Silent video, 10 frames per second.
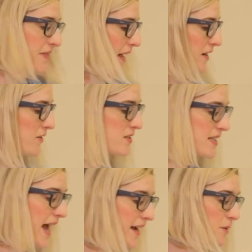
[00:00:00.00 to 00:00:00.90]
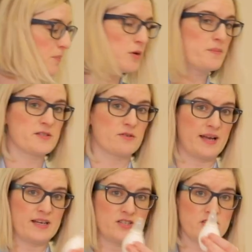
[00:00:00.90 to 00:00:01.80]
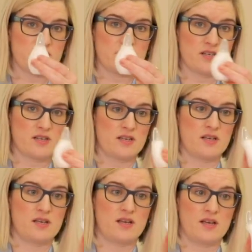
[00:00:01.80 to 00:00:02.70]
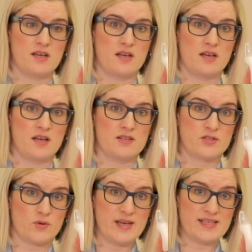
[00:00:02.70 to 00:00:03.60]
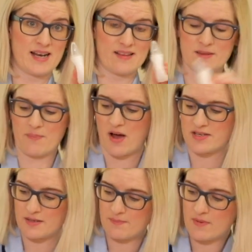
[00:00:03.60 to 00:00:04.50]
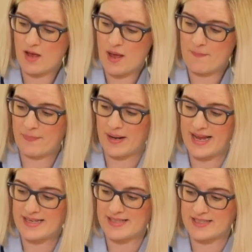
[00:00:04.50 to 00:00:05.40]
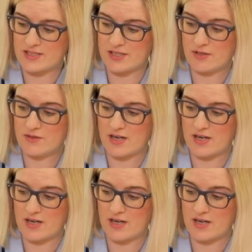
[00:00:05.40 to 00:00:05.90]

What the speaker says: Then you're going to get your bulb syringe, squeeze it at the bottom, place it to